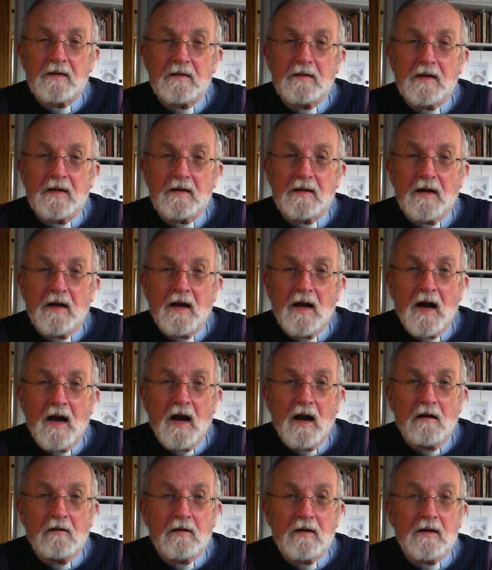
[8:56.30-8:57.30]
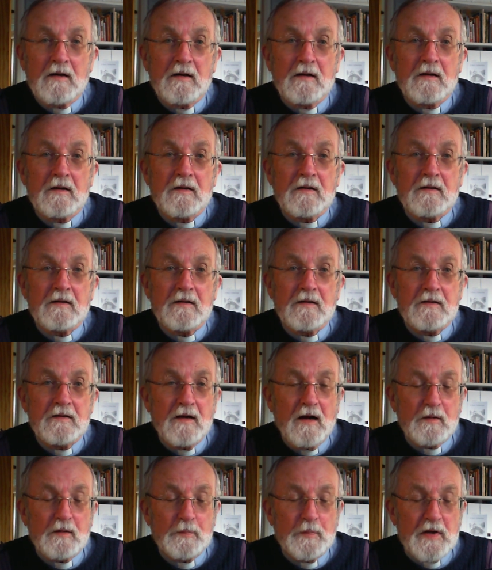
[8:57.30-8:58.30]
then our
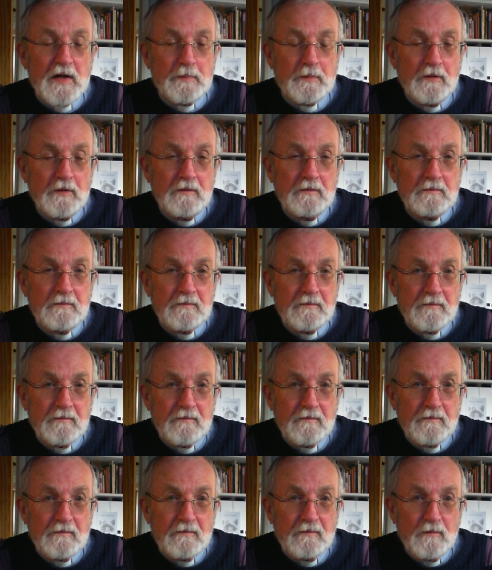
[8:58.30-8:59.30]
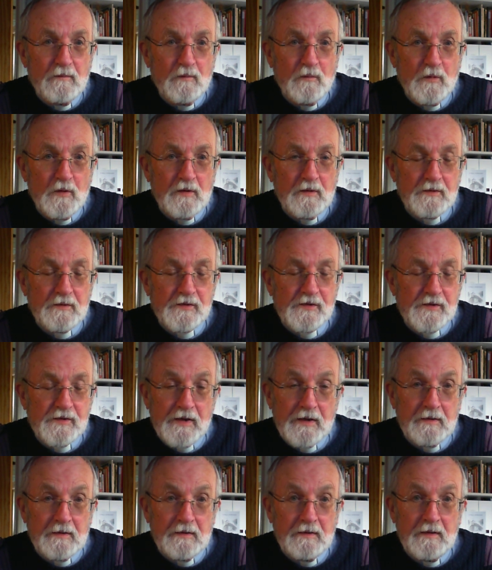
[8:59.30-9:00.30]
young people will
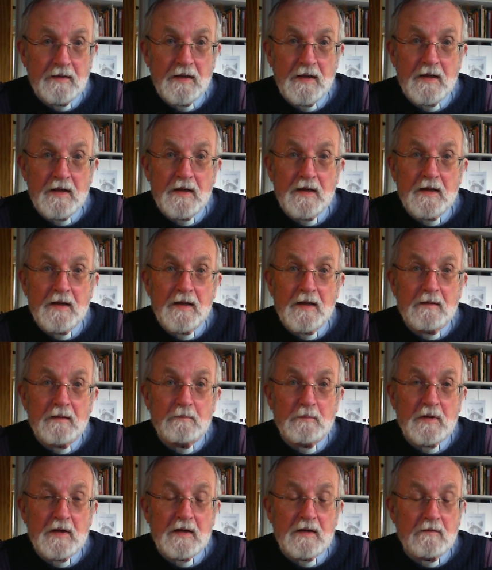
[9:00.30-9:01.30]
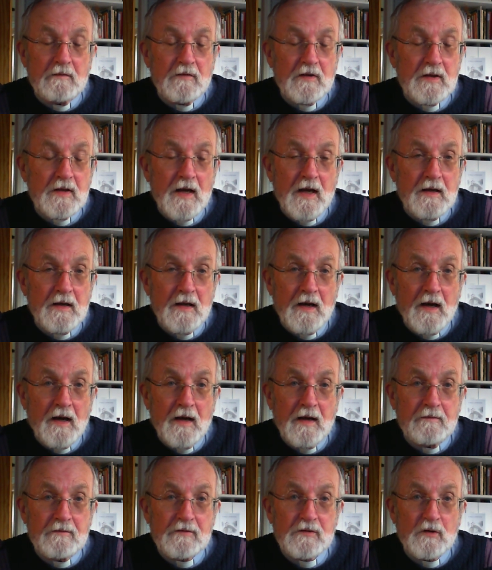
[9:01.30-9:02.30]
still be giving their
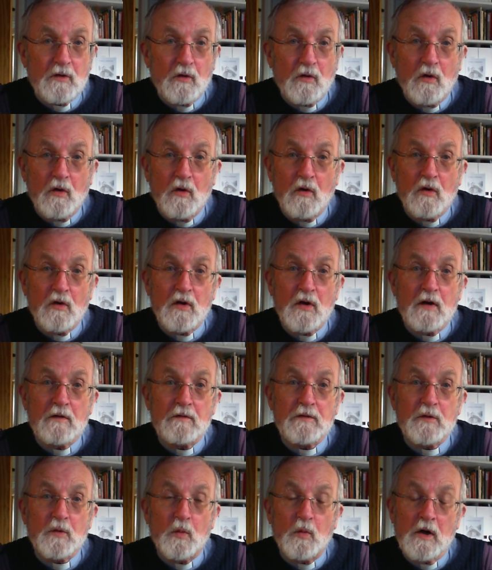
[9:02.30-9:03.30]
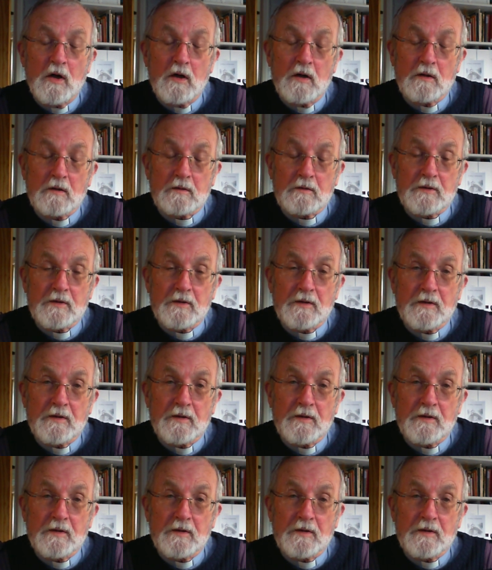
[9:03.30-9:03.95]
lives all over the world